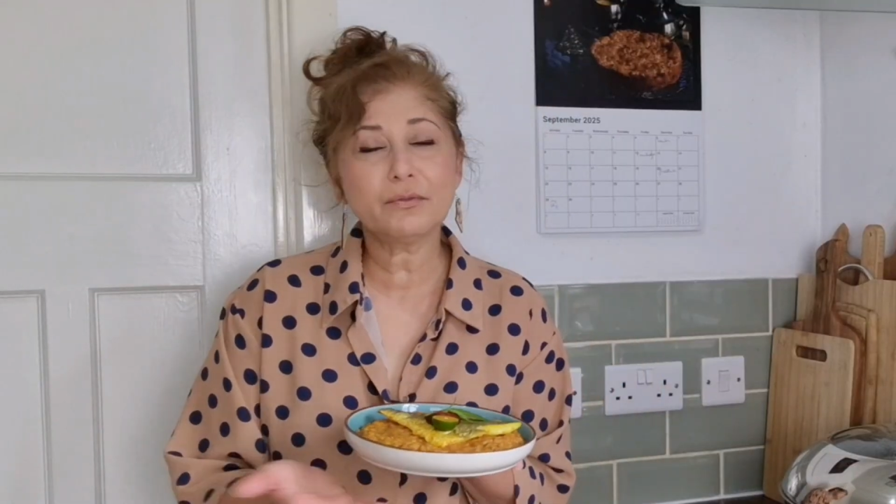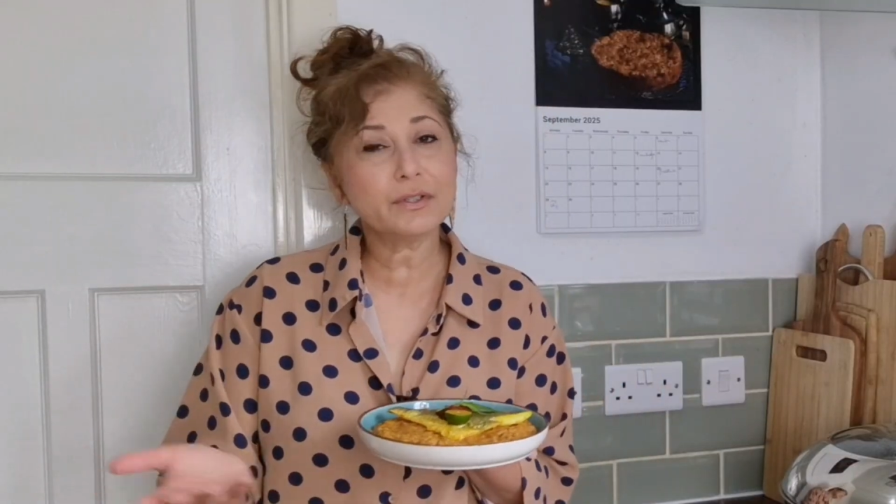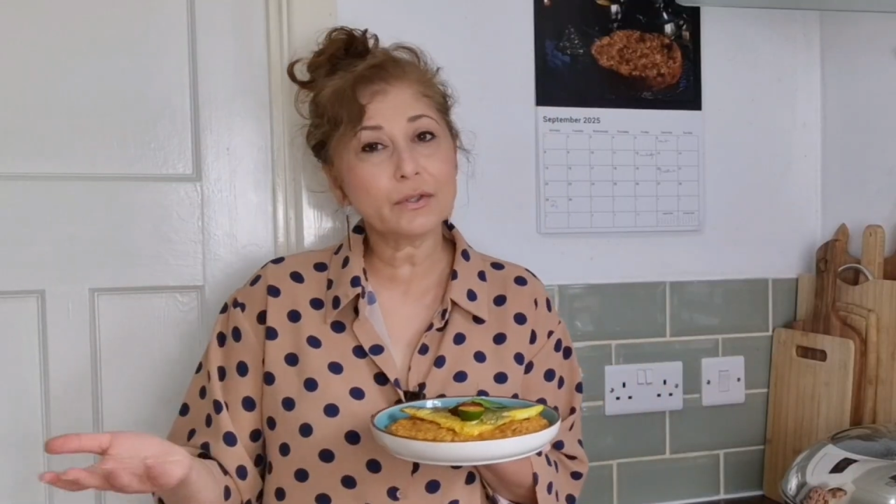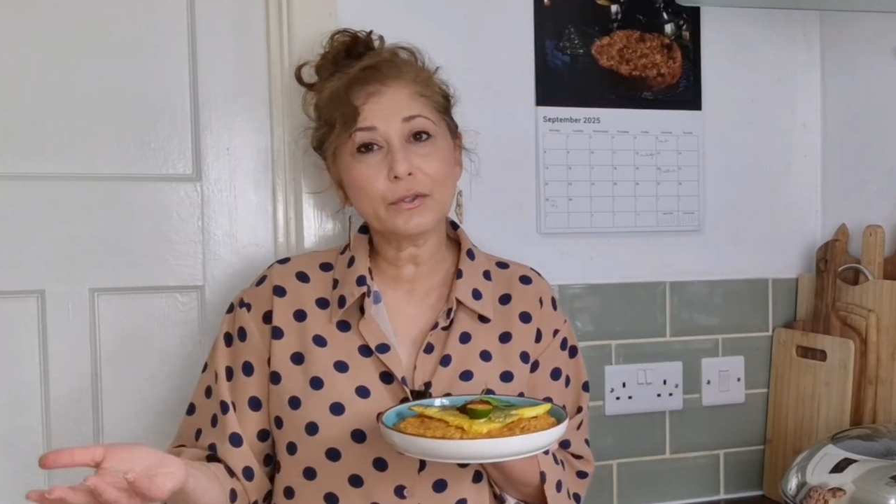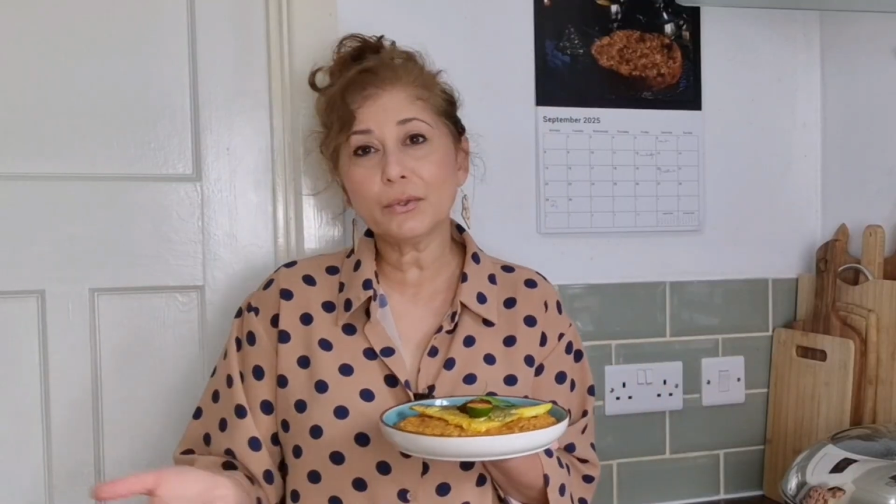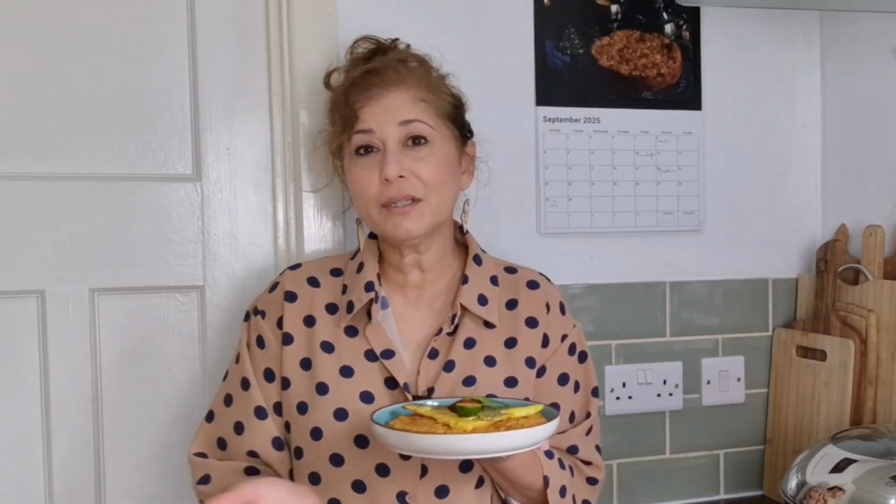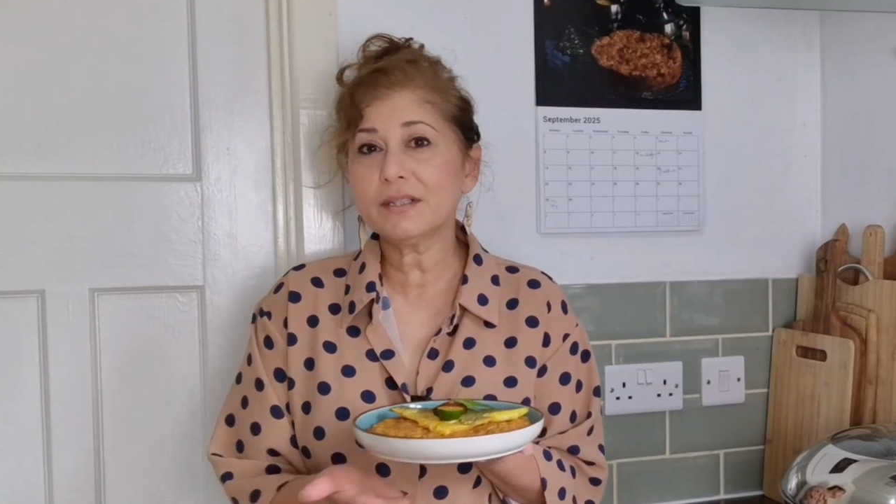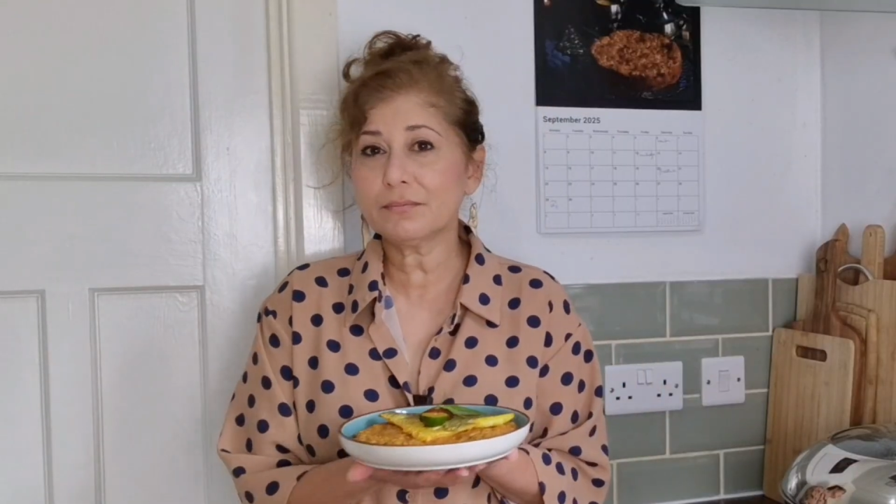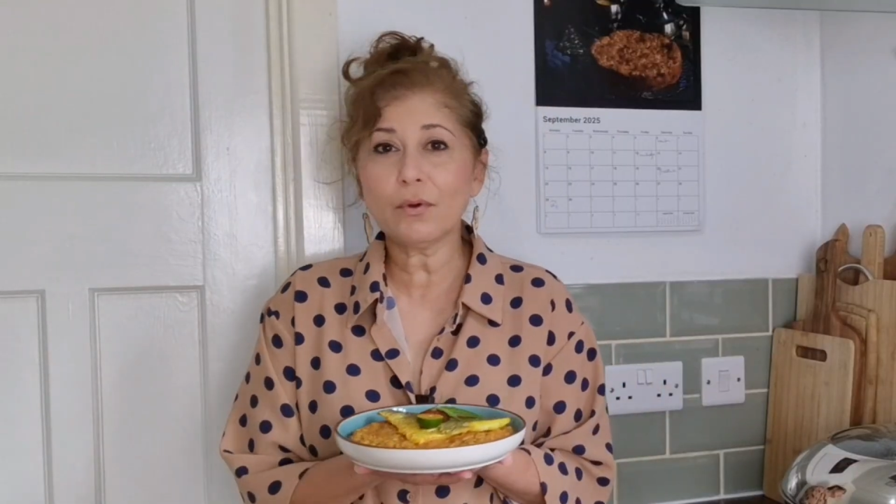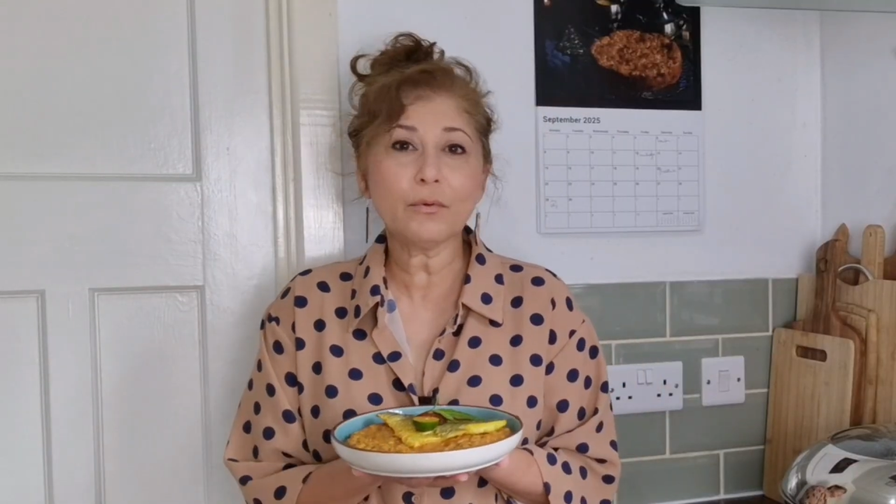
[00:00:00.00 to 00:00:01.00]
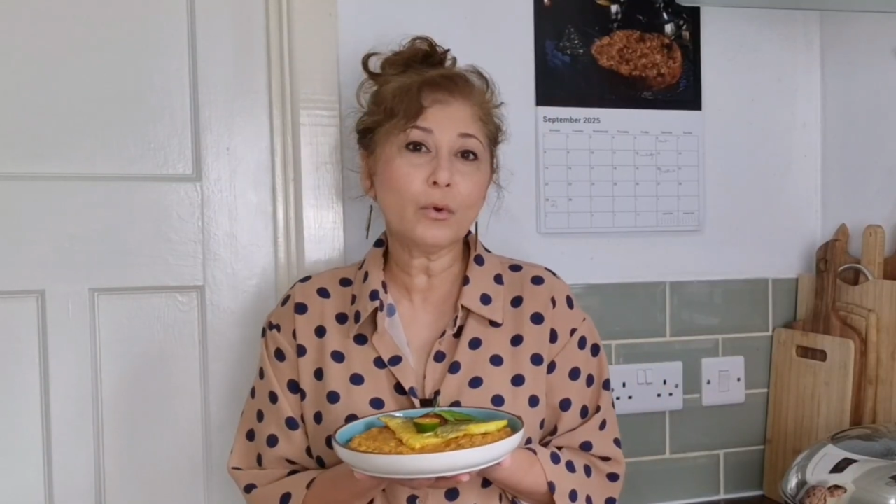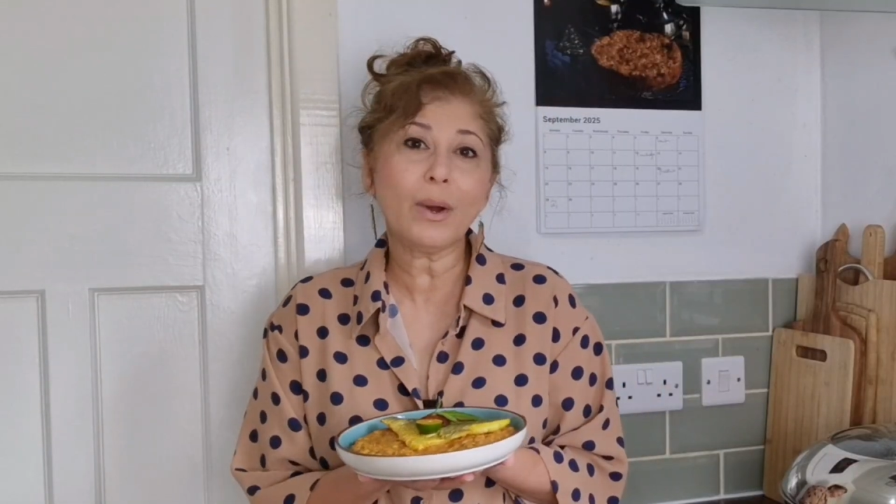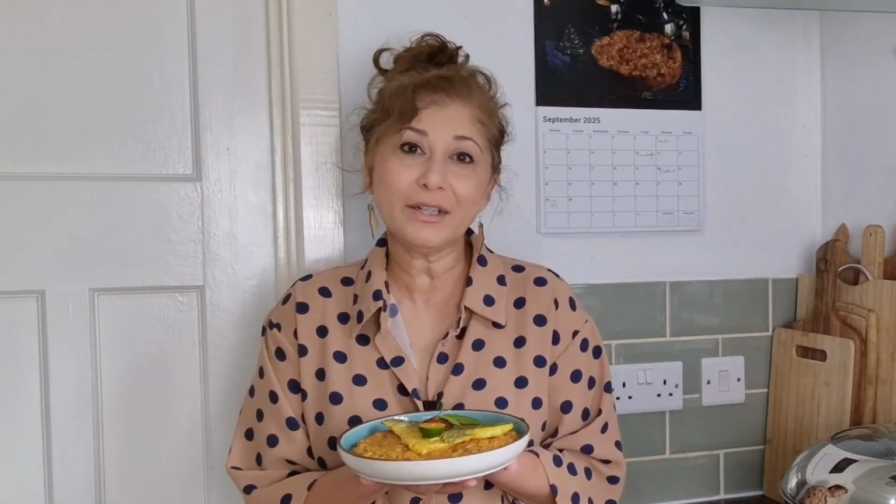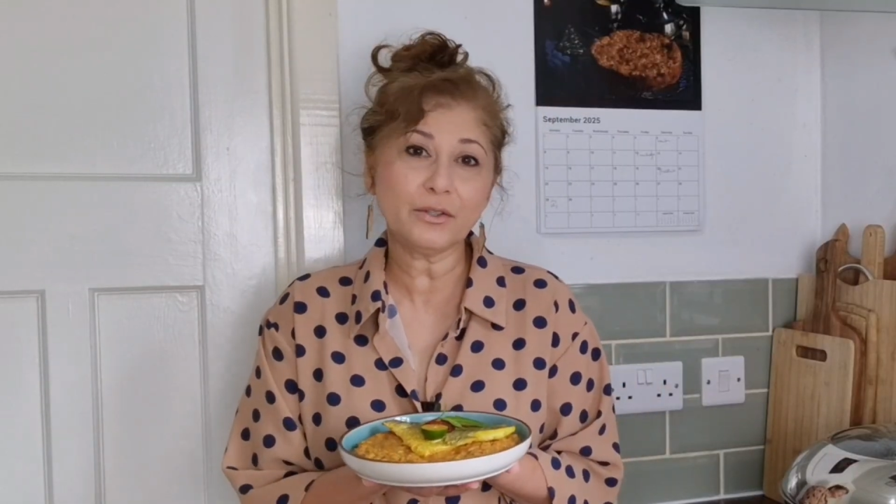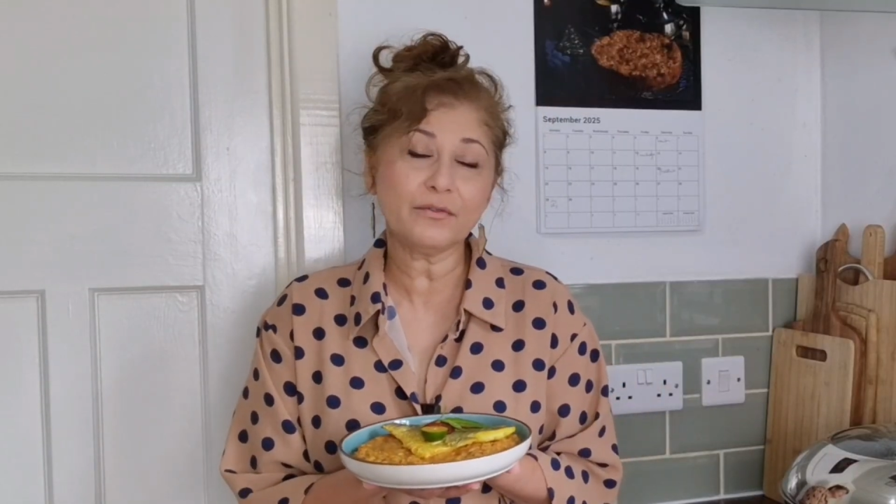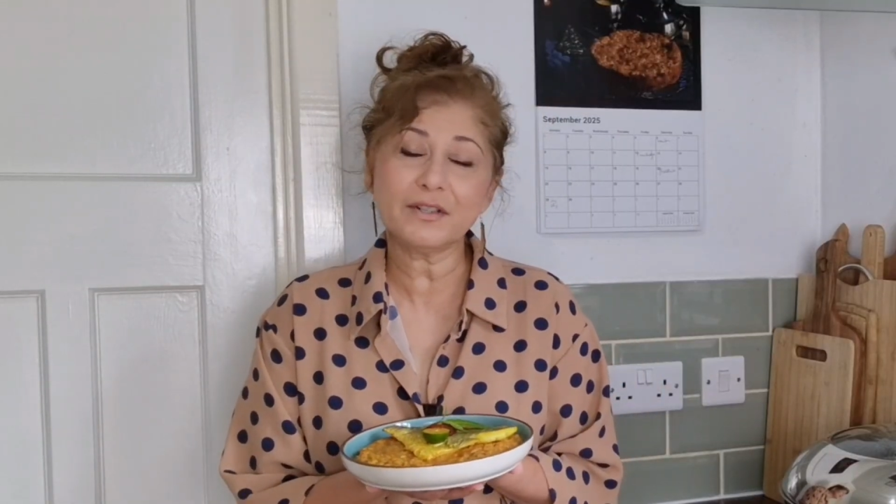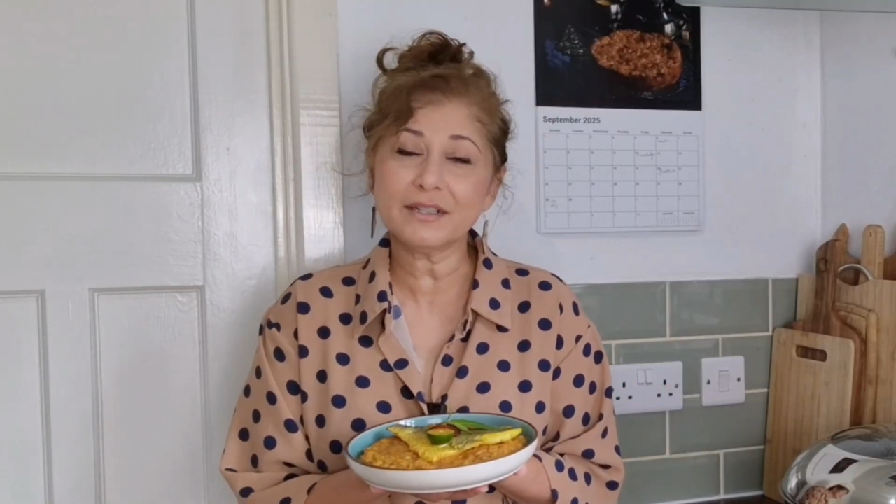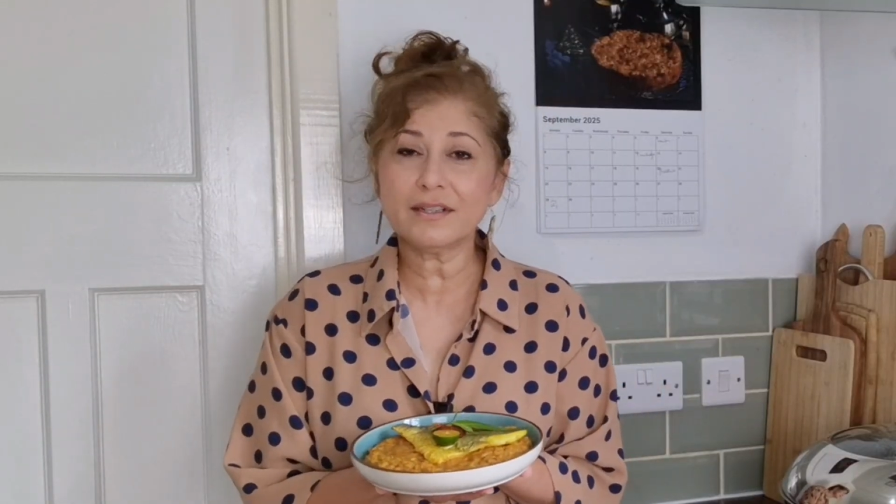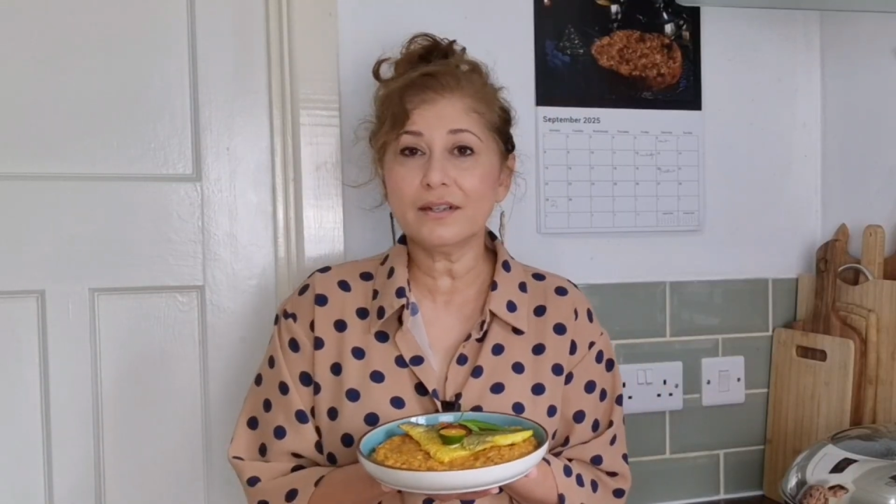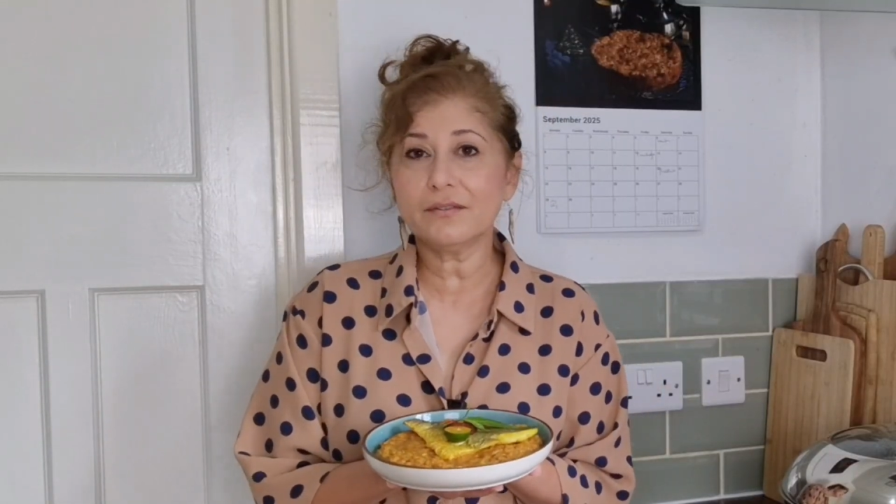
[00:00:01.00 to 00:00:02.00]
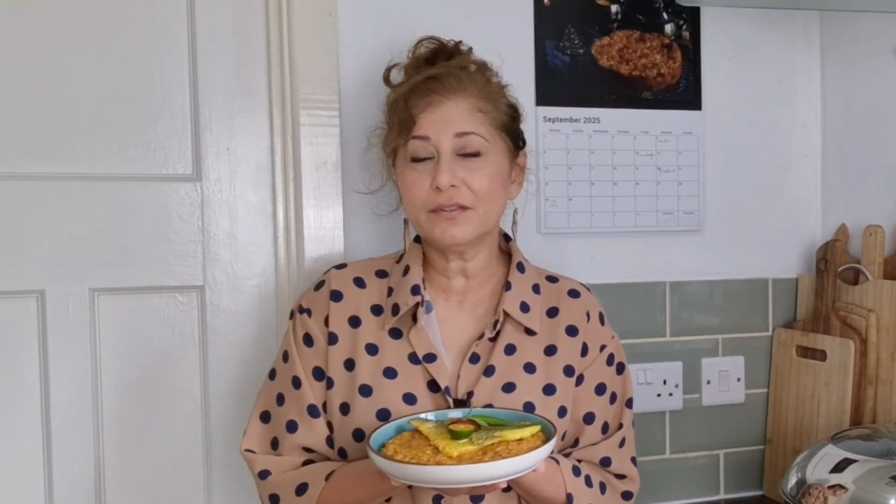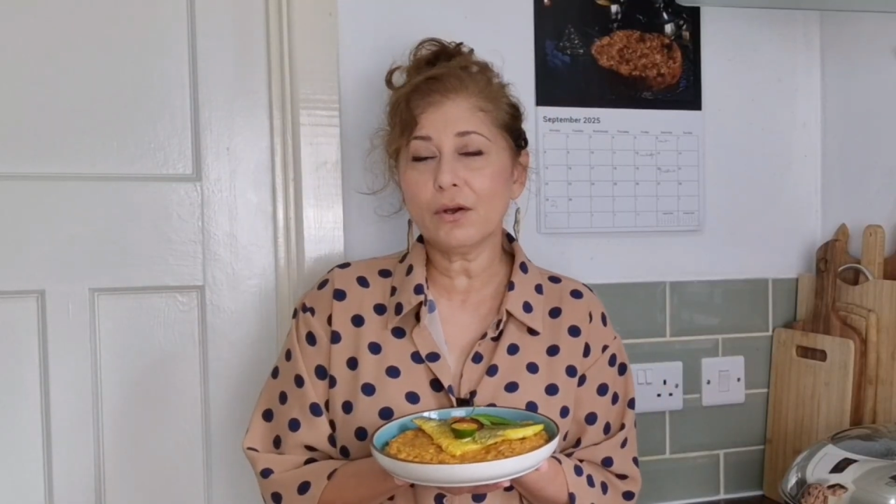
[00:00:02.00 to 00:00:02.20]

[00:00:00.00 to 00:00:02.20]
risotto is quite often served,